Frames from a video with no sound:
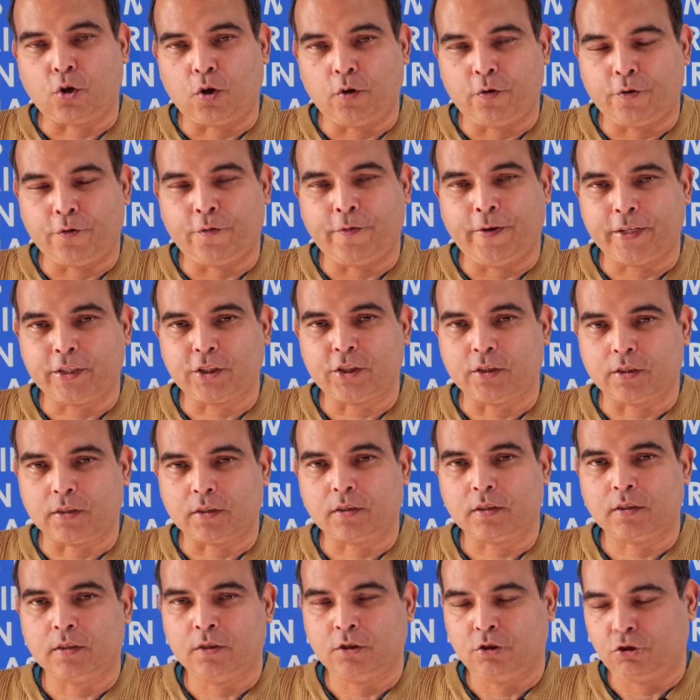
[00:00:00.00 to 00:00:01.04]
solving
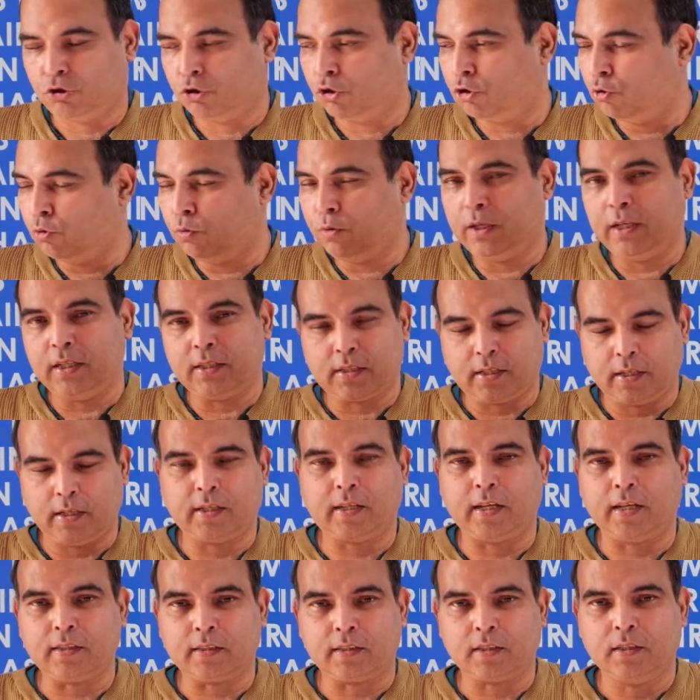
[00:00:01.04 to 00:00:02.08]
questions. So do these three
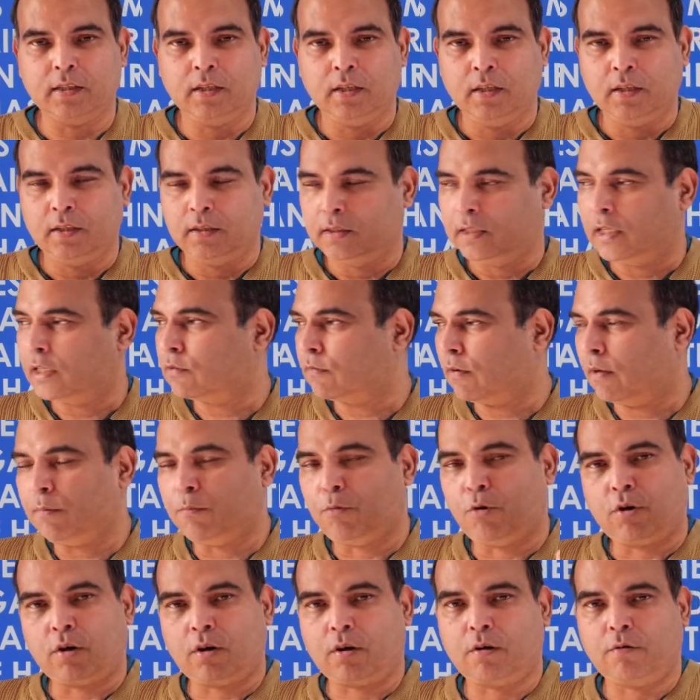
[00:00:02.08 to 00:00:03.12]
things. There's one
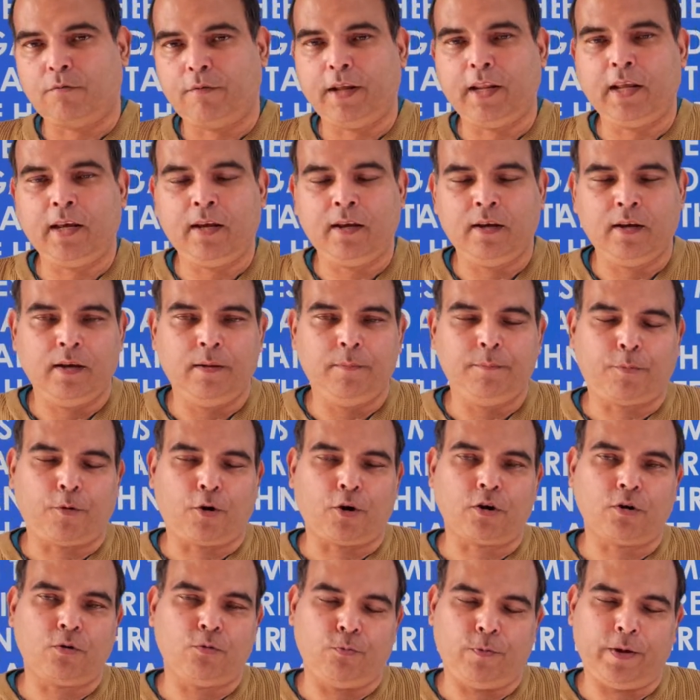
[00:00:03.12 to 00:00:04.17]
more very
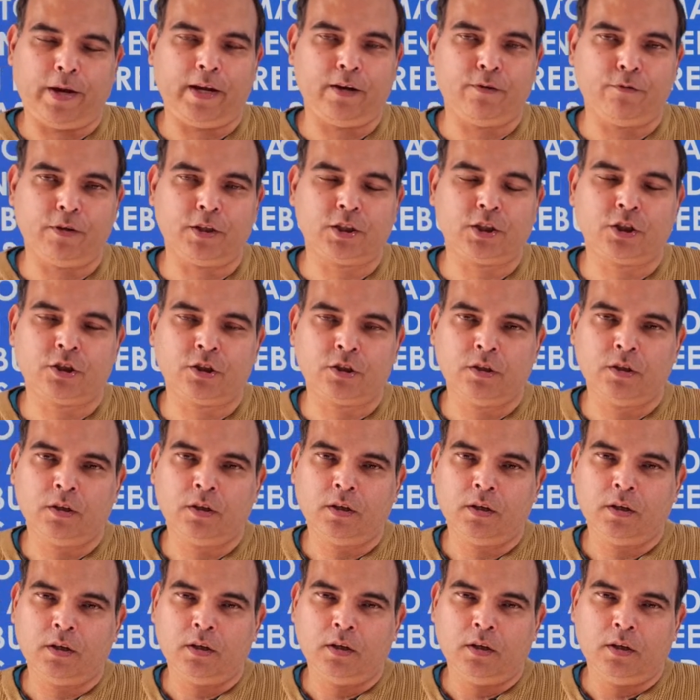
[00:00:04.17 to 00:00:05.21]
important way in which
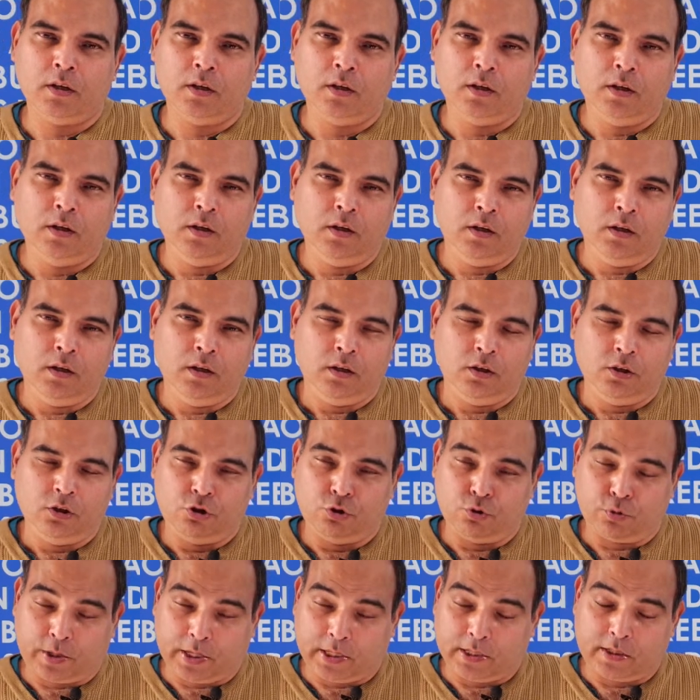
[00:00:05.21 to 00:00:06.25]

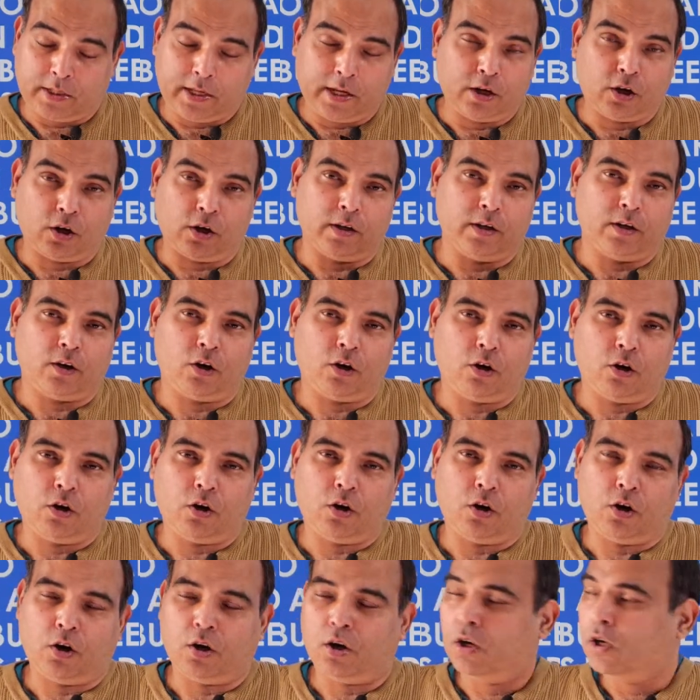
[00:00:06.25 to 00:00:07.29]
you can think
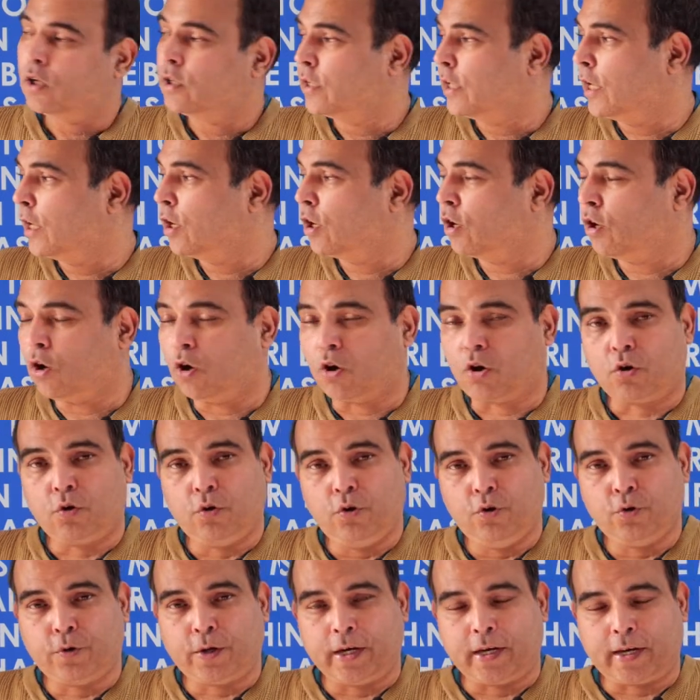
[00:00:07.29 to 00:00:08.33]
or
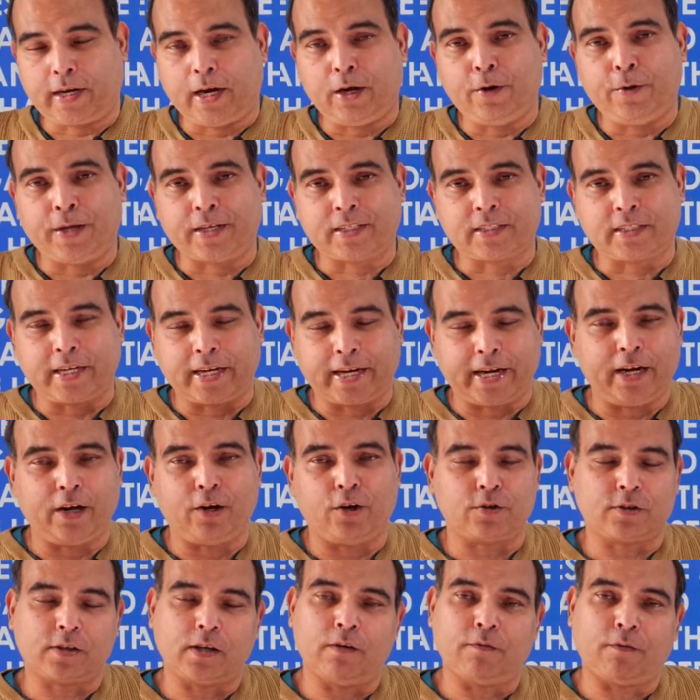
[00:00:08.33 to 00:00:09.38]
you can try to extricate
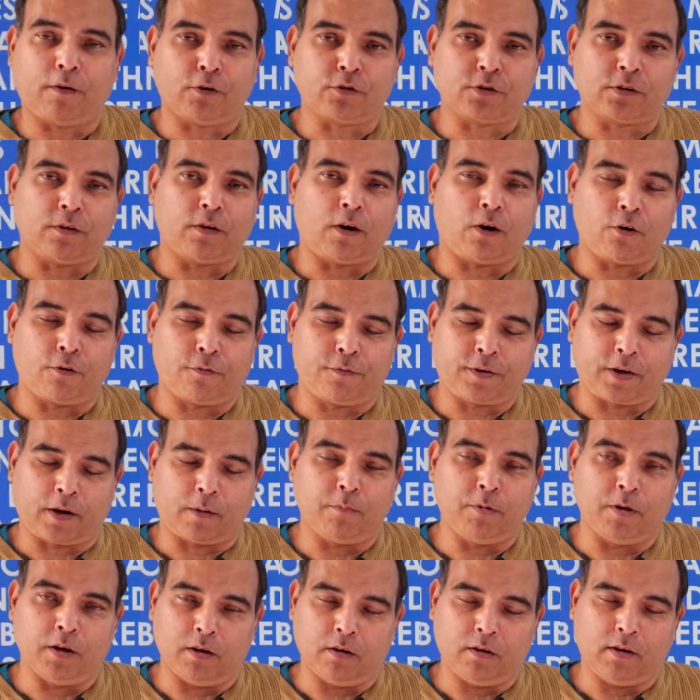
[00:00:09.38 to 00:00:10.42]
yourself out of
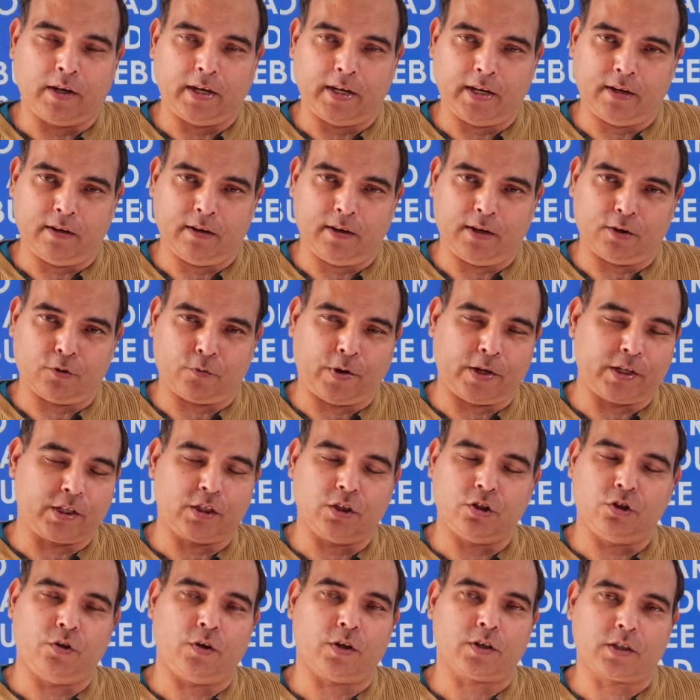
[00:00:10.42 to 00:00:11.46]
trouble in
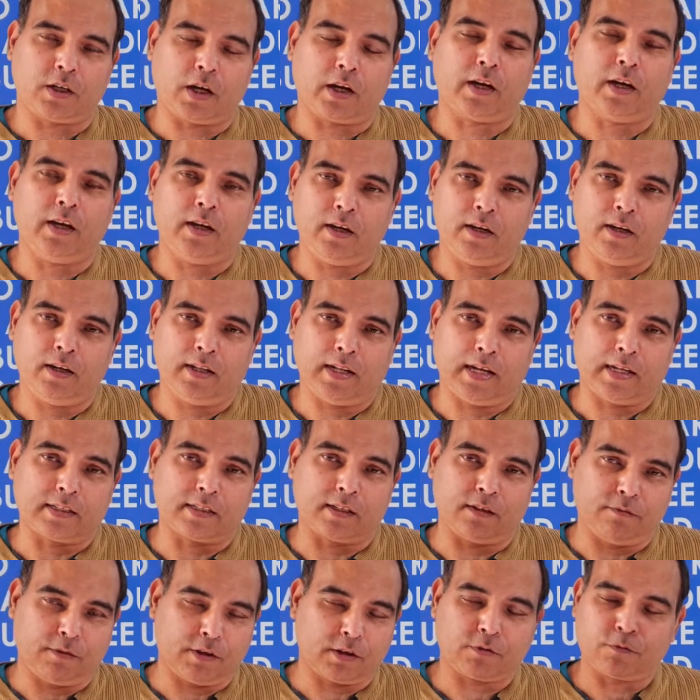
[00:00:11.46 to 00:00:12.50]
questions you are stuck in.
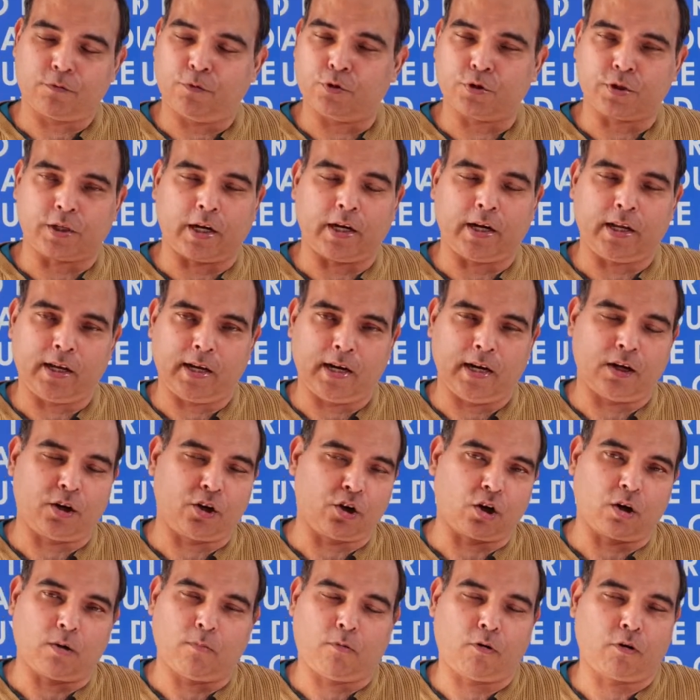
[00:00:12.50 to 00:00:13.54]
That's reverse flow charting. I'll
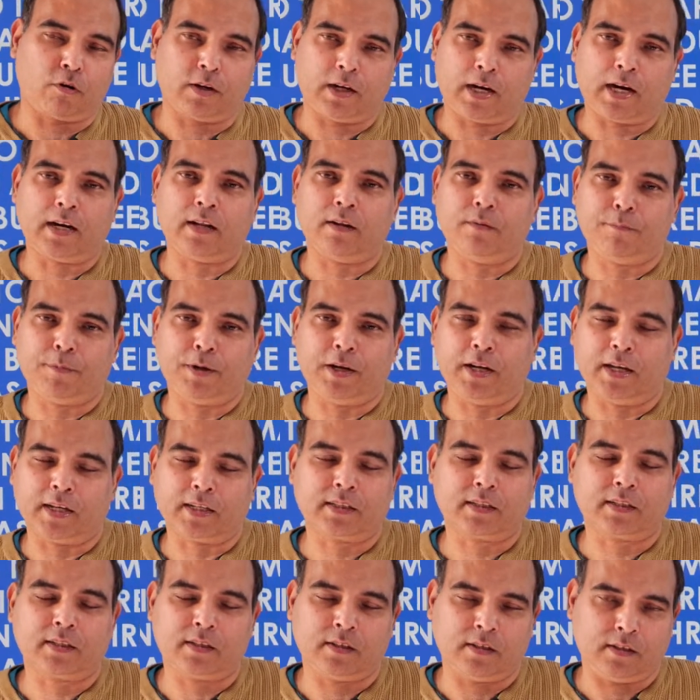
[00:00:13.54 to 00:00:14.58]
talk about that in my
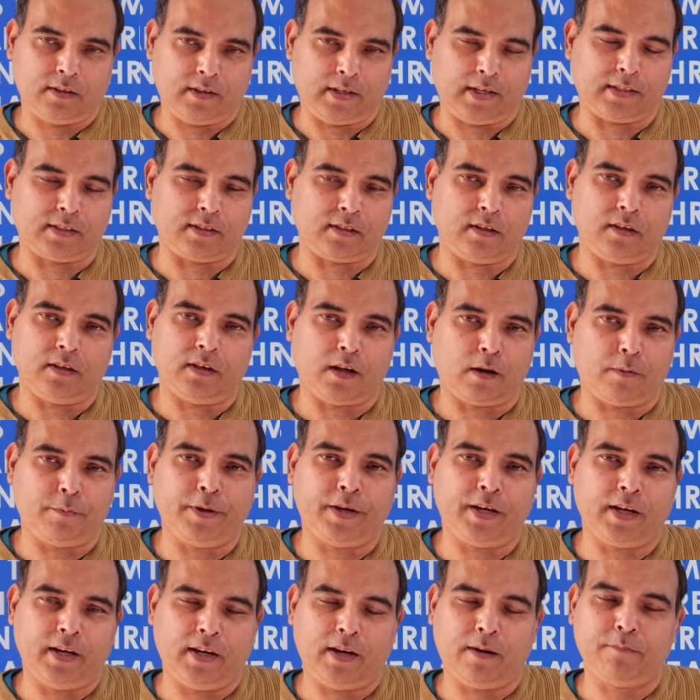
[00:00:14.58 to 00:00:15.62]
next lesson.
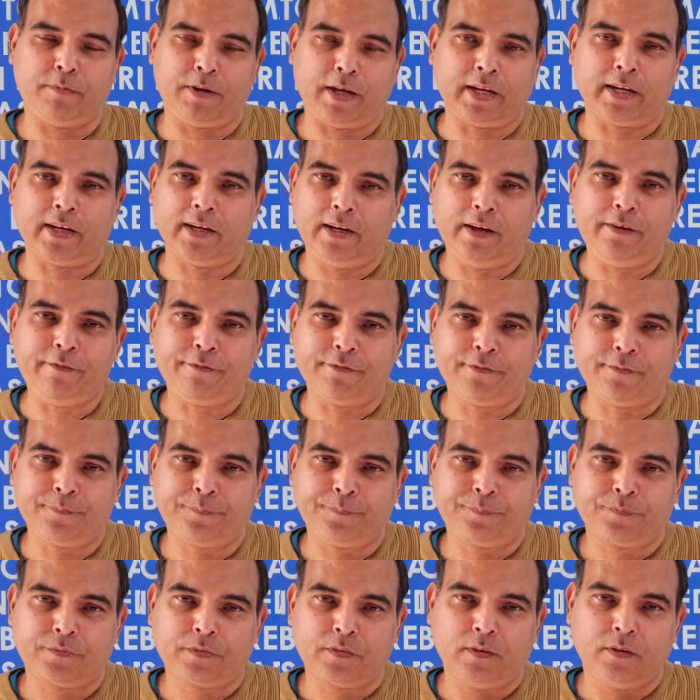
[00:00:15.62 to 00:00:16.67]
Abhi ke liye I'm taking leave.
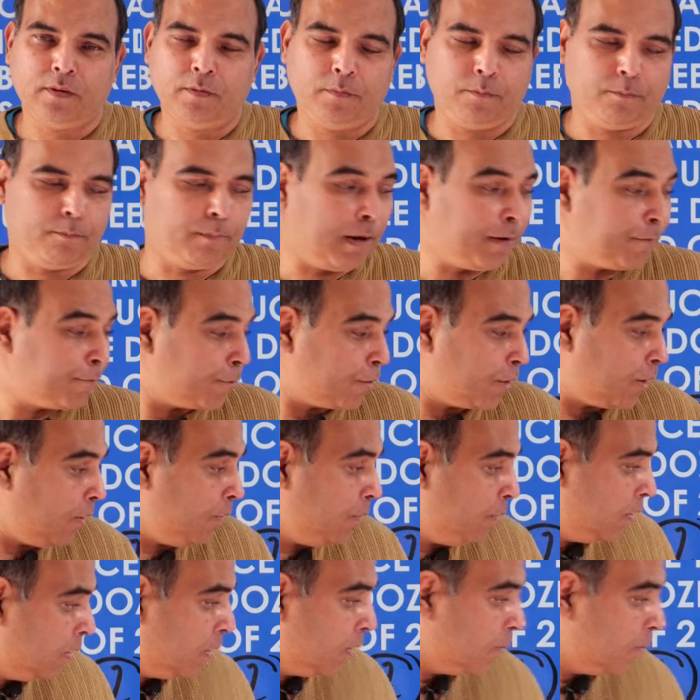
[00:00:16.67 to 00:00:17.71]
Bye for now.